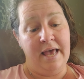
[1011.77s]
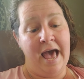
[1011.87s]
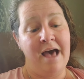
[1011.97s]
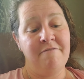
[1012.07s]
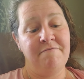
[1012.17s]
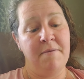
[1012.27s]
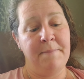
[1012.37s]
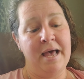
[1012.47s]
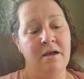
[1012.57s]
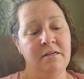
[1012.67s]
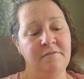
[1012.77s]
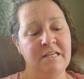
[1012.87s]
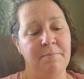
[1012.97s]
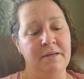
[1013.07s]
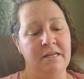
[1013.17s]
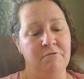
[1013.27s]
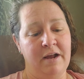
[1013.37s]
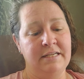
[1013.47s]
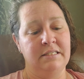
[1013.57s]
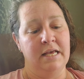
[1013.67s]
half a pound of tuppenny
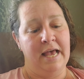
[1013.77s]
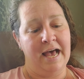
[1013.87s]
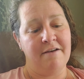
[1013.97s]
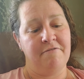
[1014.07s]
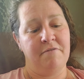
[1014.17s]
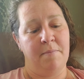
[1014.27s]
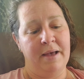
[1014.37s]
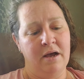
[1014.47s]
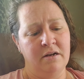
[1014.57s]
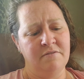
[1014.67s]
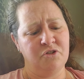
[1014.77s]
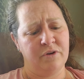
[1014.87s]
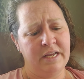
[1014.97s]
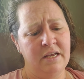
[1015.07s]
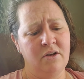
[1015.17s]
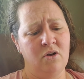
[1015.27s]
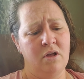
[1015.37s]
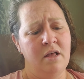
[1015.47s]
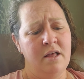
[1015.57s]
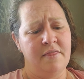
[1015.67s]
rice, half a pound of treacle,